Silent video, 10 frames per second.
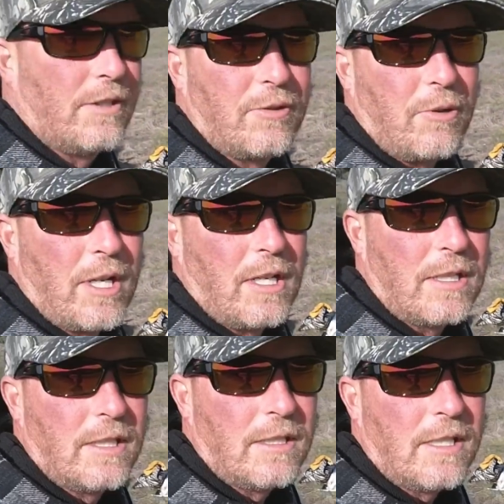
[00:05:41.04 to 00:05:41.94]

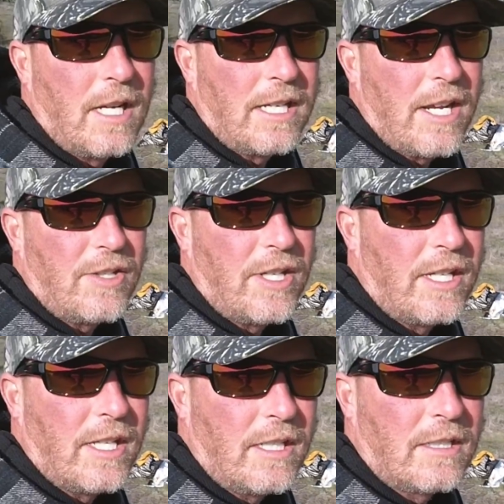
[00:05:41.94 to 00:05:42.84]
disgruntled and not catching
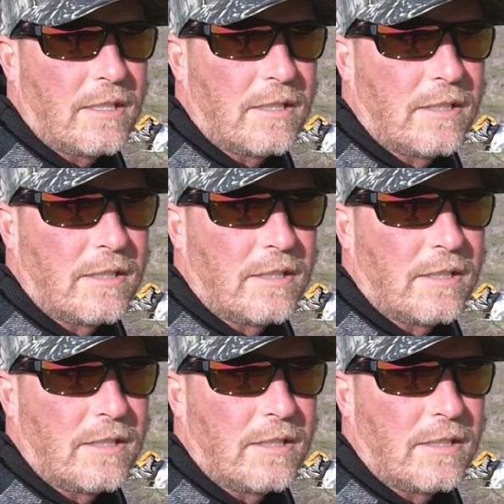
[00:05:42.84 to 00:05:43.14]
anything.